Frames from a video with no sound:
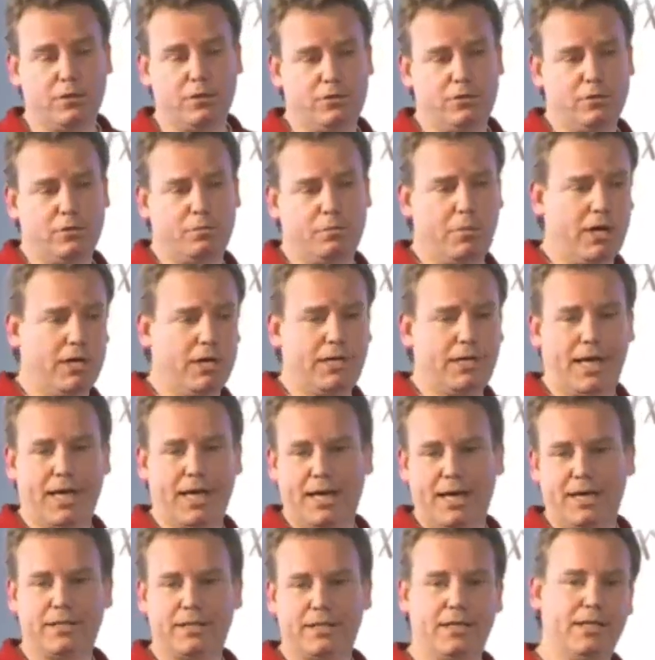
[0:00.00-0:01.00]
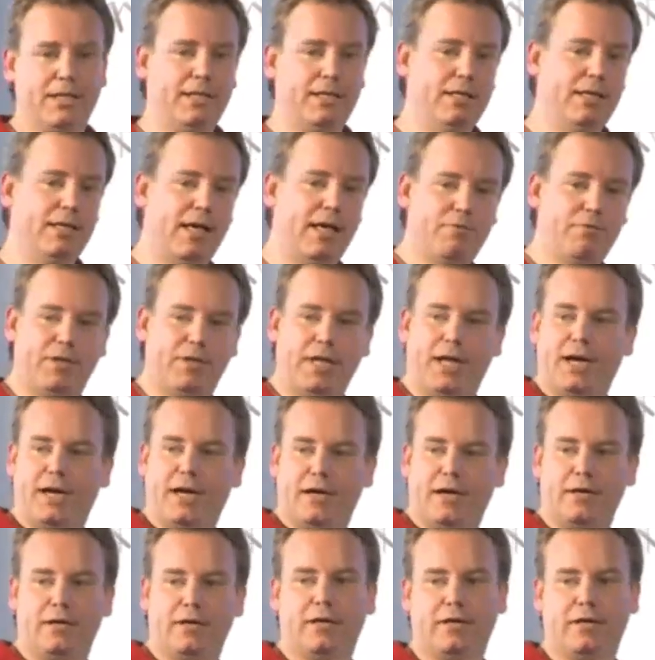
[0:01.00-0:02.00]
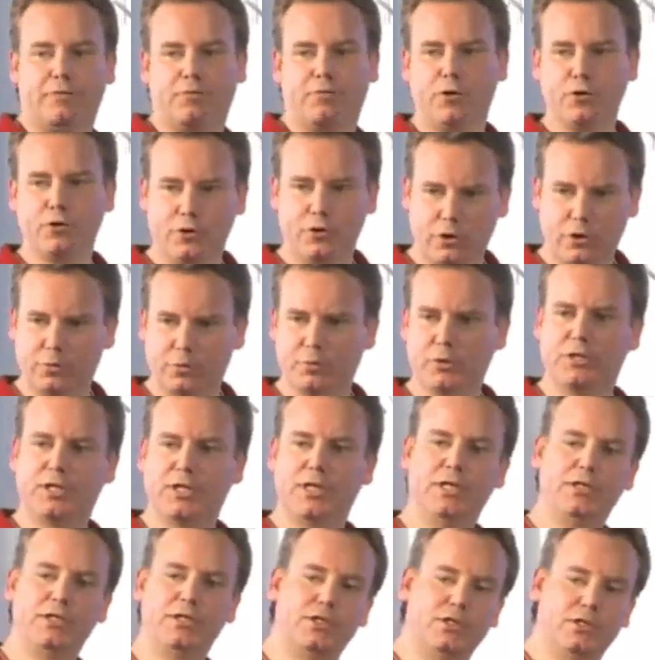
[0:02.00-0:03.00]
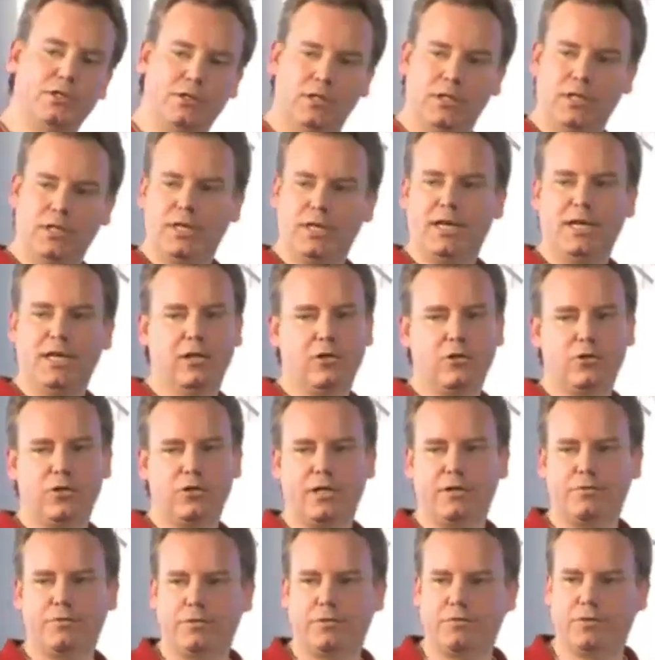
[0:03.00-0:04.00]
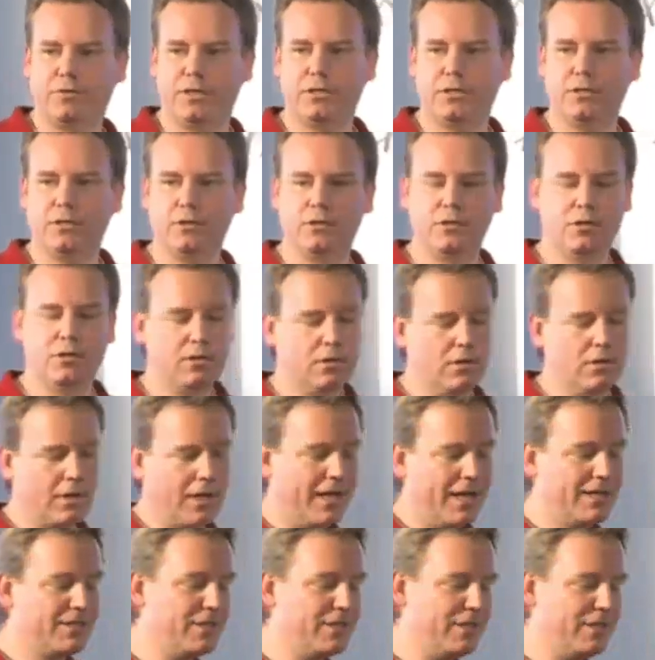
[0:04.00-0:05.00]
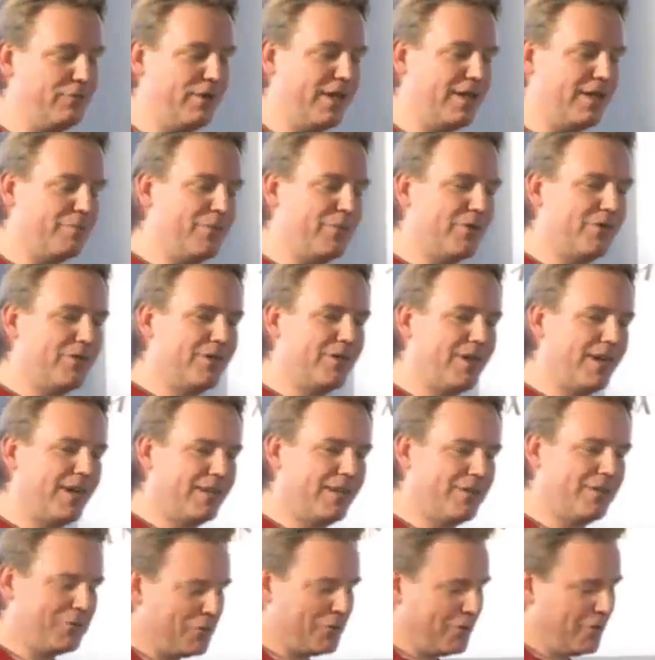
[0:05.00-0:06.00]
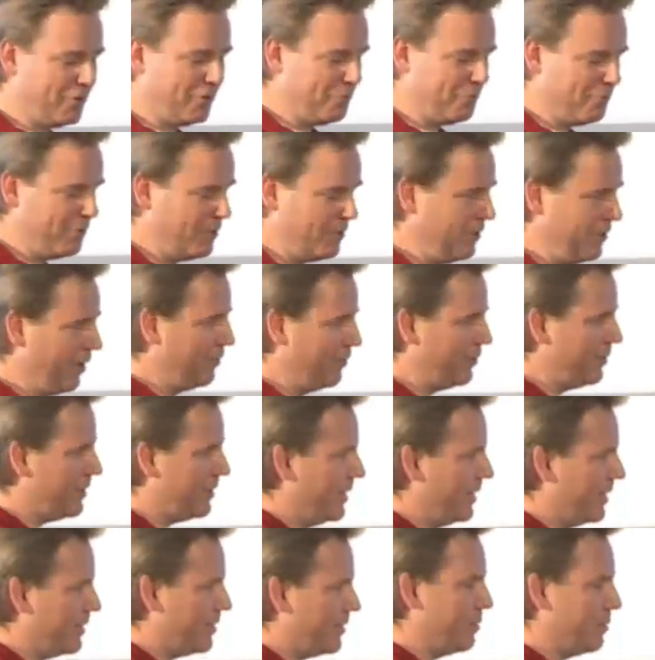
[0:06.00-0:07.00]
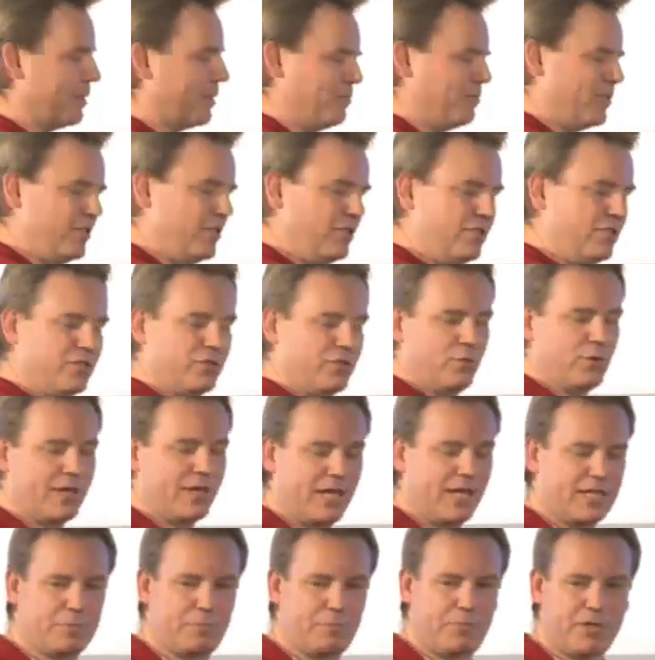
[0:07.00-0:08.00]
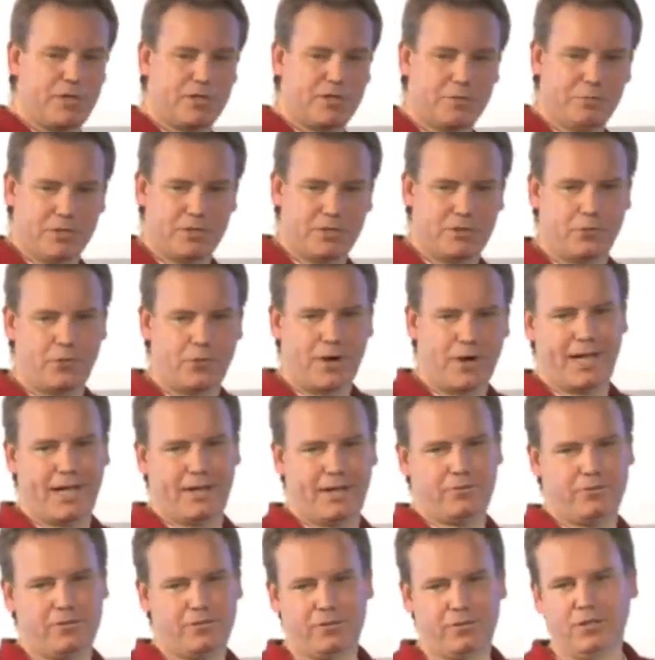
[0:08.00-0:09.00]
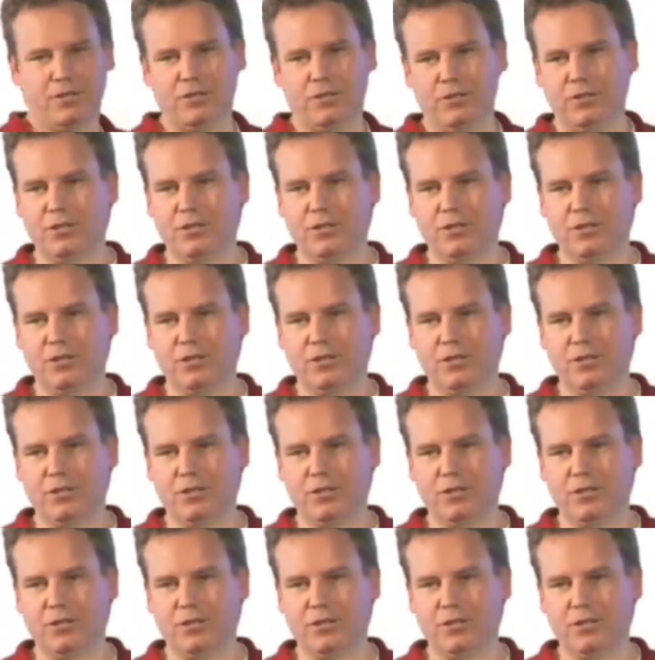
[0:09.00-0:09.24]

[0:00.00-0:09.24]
just buy that, and then you have good documentation, and you learn everything. As a developer, I also noticed that sometimes you just want to experiment around.